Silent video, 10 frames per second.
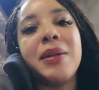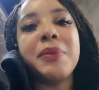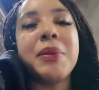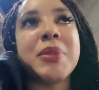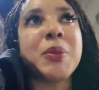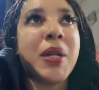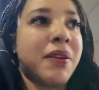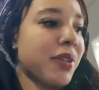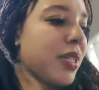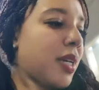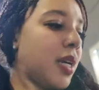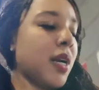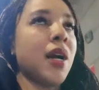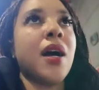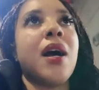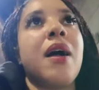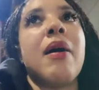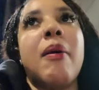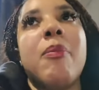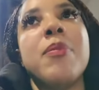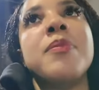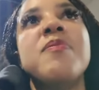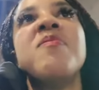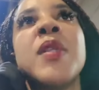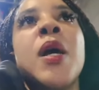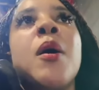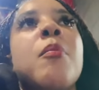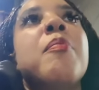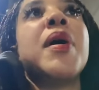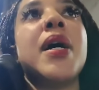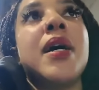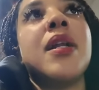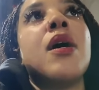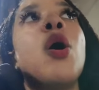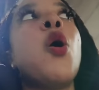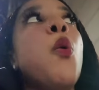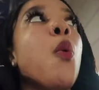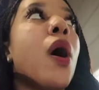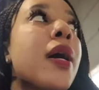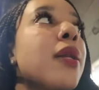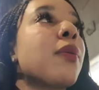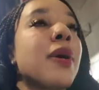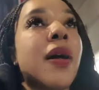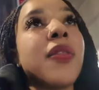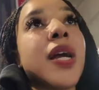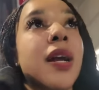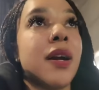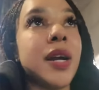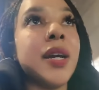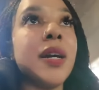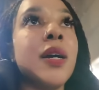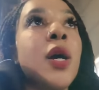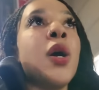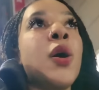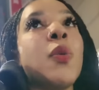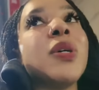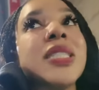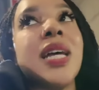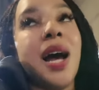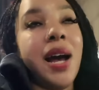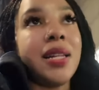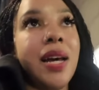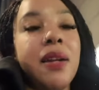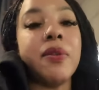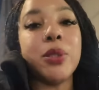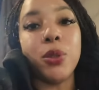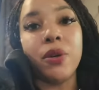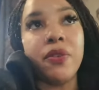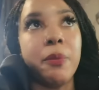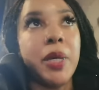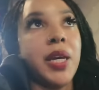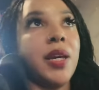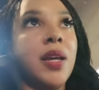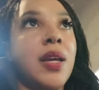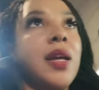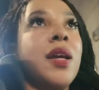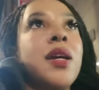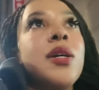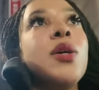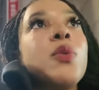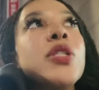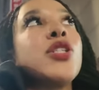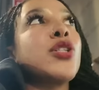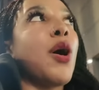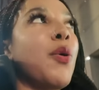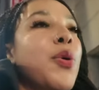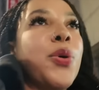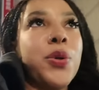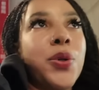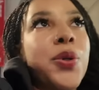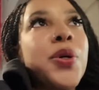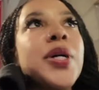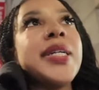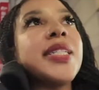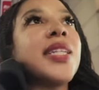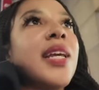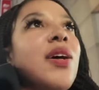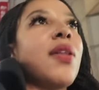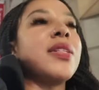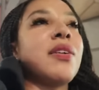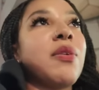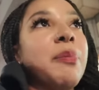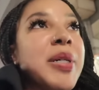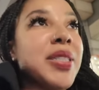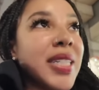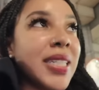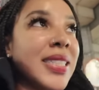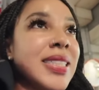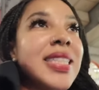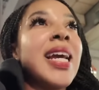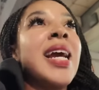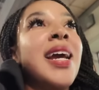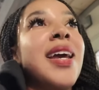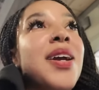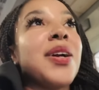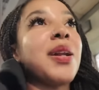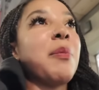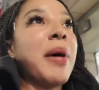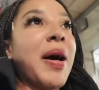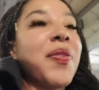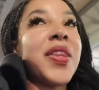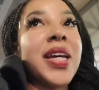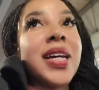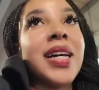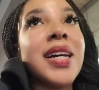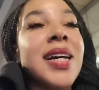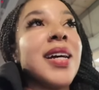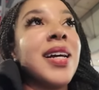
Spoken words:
It was whatever. But walking around the area was the highlight of the tour for me. It was so cool seeing all the different buildings, hearing about the